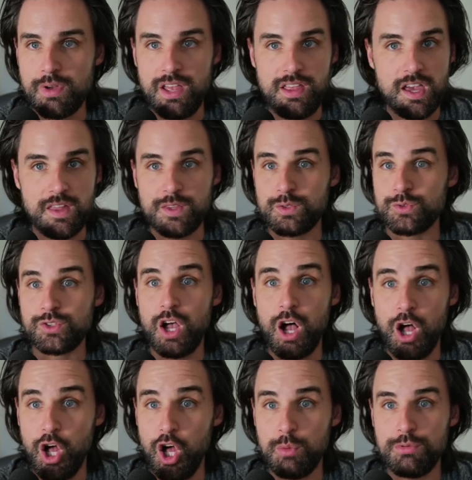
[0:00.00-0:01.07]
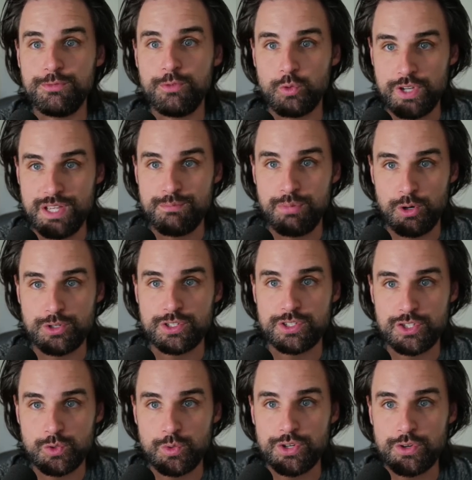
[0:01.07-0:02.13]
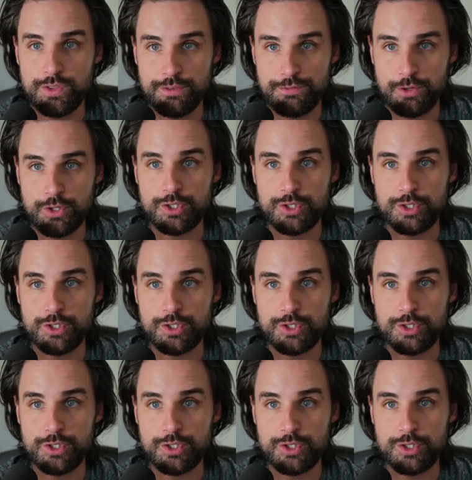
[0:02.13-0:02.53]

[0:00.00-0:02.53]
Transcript: And this was all before he purchased Twitter in the first